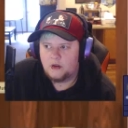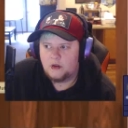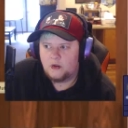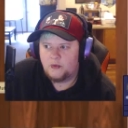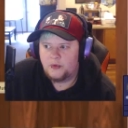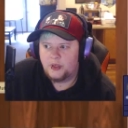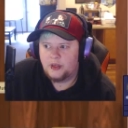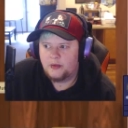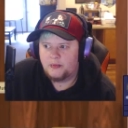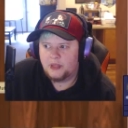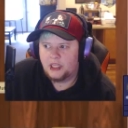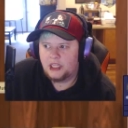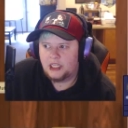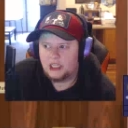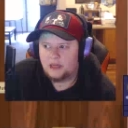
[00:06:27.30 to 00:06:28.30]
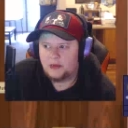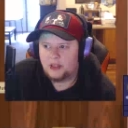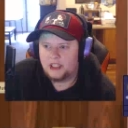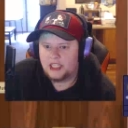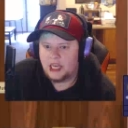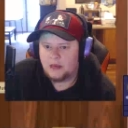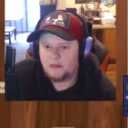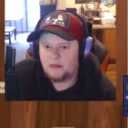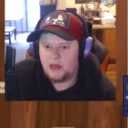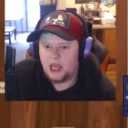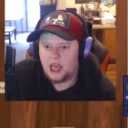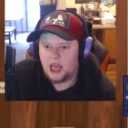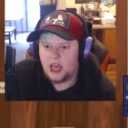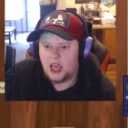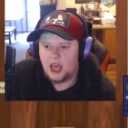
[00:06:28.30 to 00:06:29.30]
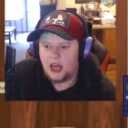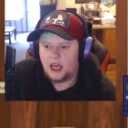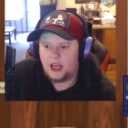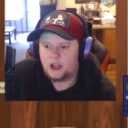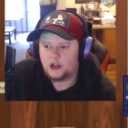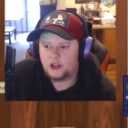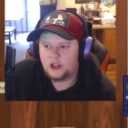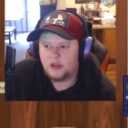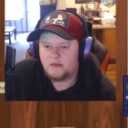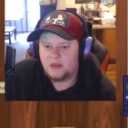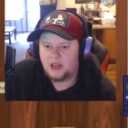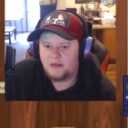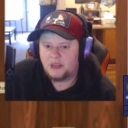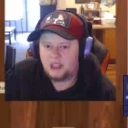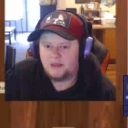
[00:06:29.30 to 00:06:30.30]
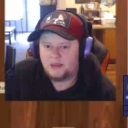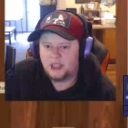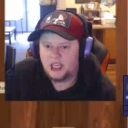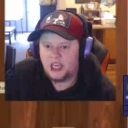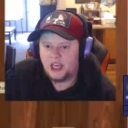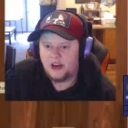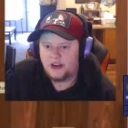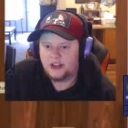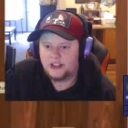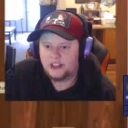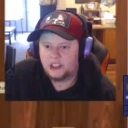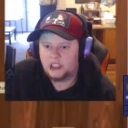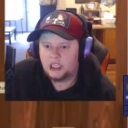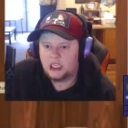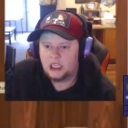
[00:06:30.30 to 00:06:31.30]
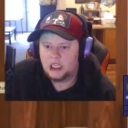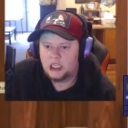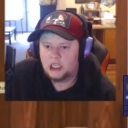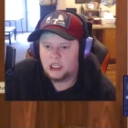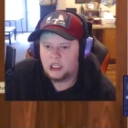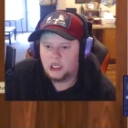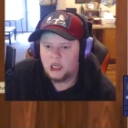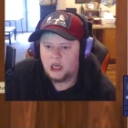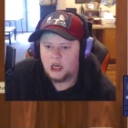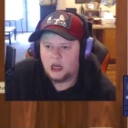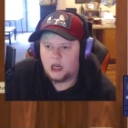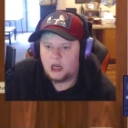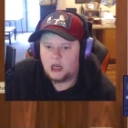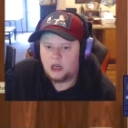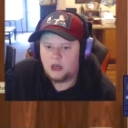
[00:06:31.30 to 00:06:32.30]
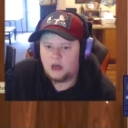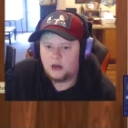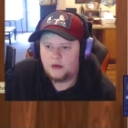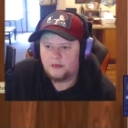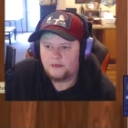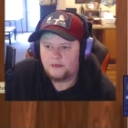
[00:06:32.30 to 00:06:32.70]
We could play the double attack banish. That might be the play, honestly. No,